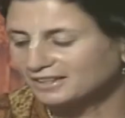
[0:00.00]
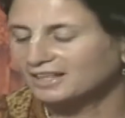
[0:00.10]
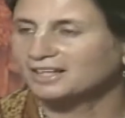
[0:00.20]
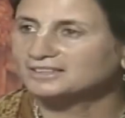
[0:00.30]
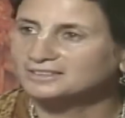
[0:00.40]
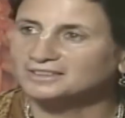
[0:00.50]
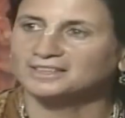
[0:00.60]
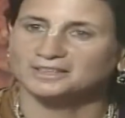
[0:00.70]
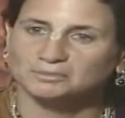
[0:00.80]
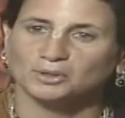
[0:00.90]
I said,
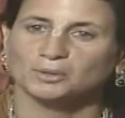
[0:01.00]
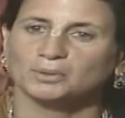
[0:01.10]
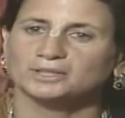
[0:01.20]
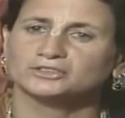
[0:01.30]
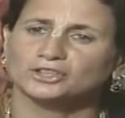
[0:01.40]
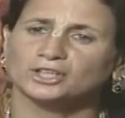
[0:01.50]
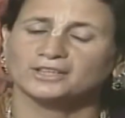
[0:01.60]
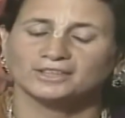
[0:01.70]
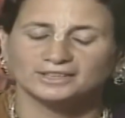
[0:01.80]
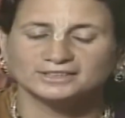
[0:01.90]
yes, Prabhupada. So, and
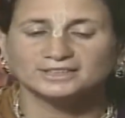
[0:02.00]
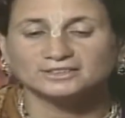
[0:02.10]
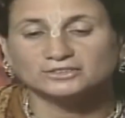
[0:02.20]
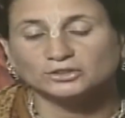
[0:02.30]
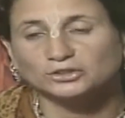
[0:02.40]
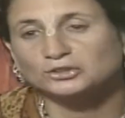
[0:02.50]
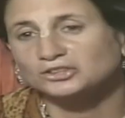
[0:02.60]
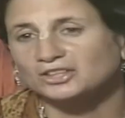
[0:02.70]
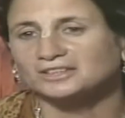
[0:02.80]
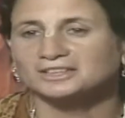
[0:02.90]
then he said, so you're
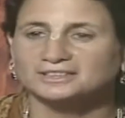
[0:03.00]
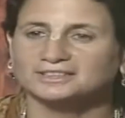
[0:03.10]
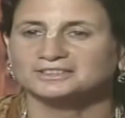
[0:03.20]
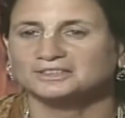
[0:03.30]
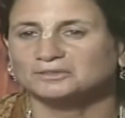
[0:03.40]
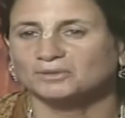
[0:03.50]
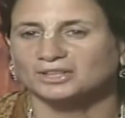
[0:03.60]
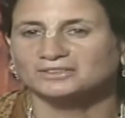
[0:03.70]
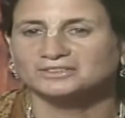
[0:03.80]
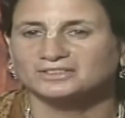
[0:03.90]
chanting 16
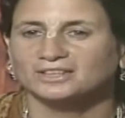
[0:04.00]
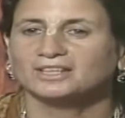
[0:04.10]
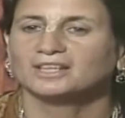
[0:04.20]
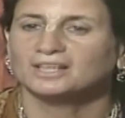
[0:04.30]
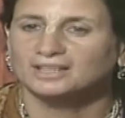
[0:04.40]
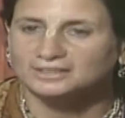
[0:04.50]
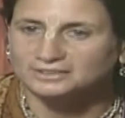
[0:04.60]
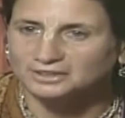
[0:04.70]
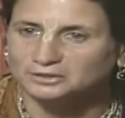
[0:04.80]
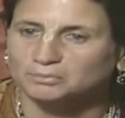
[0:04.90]
rounds? And I said,
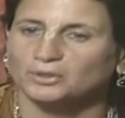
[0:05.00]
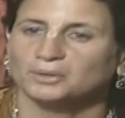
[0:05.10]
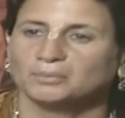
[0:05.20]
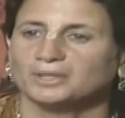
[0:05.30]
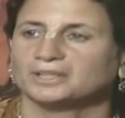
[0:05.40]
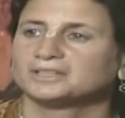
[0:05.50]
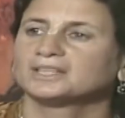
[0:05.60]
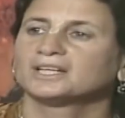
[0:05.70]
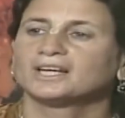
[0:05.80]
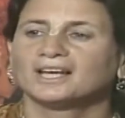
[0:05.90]
yes, Prabhupada.
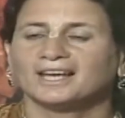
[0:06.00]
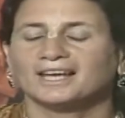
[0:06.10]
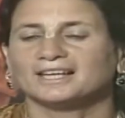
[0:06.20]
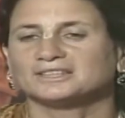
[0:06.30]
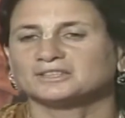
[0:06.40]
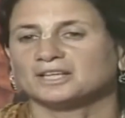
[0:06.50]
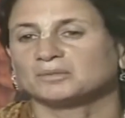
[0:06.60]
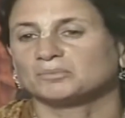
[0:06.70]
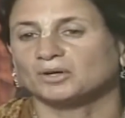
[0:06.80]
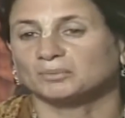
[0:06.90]
And,
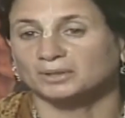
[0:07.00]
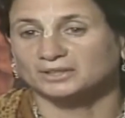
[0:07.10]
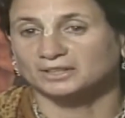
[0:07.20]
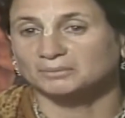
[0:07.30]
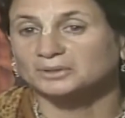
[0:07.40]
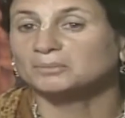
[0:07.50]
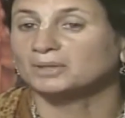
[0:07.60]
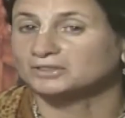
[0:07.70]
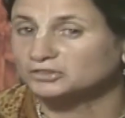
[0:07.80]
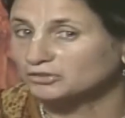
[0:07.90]
and Prabhupada gave me the
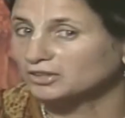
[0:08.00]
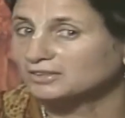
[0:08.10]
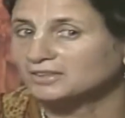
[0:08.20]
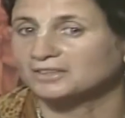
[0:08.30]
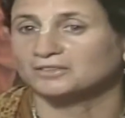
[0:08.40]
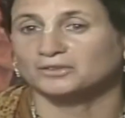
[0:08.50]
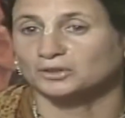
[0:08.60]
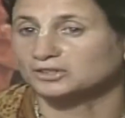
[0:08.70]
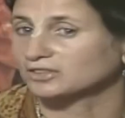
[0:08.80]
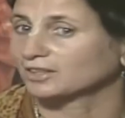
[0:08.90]
mantra. And of
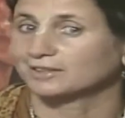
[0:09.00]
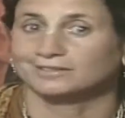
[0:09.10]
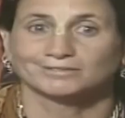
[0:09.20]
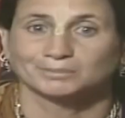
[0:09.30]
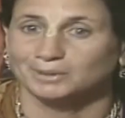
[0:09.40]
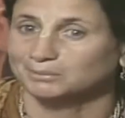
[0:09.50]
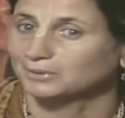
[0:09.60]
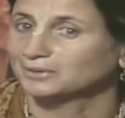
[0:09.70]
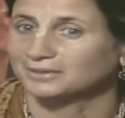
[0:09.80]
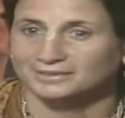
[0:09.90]
course, I didn't remember.
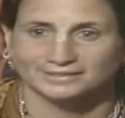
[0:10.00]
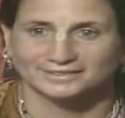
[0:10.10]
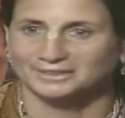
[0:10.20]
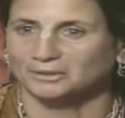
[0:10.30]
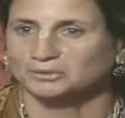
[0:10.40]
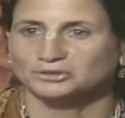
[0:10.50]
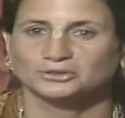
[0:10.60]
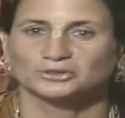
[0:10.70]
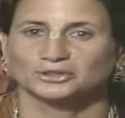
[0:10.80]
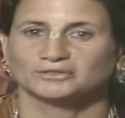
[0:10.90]
I, you know, I was
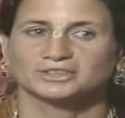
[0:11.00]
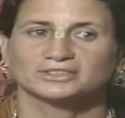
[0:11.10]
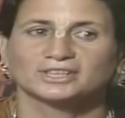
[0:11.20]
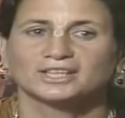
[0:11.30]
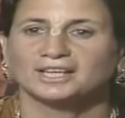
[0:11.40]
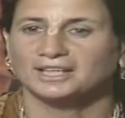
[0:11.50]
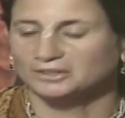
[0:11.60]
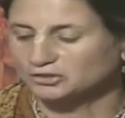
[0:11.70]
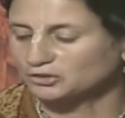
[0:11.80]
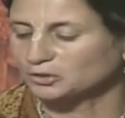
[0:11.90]
too nervous. And he
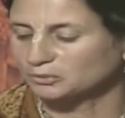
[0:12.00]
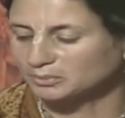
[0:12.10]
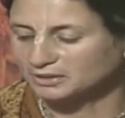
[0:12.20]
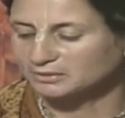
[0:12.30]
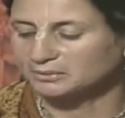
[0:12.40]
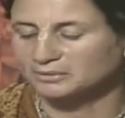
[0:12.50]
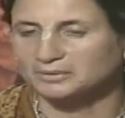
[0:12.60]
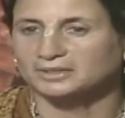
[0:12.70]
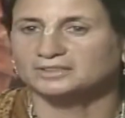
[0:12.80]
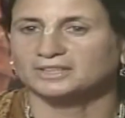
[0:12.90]
showed me with
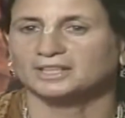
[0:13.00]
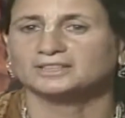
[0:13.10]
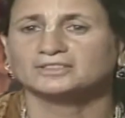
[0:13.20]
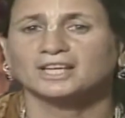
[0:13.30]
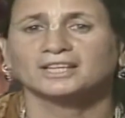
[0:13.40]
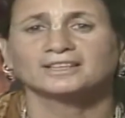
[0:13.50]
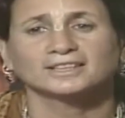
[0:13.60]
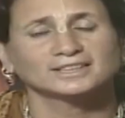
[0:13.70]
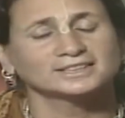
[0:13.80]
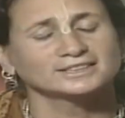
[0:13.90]
his hands.
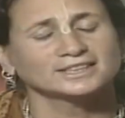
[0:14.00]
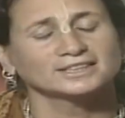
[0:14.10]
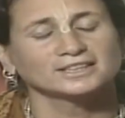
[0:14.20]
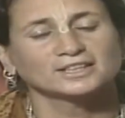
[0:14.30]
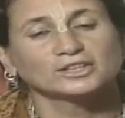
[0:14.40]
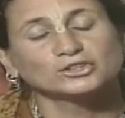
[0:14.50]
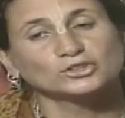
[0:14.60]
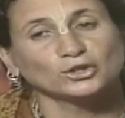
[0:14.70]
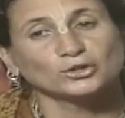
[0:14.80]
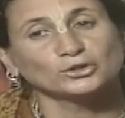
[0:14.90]
And then said,
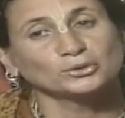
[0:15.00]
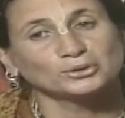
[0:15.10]
So you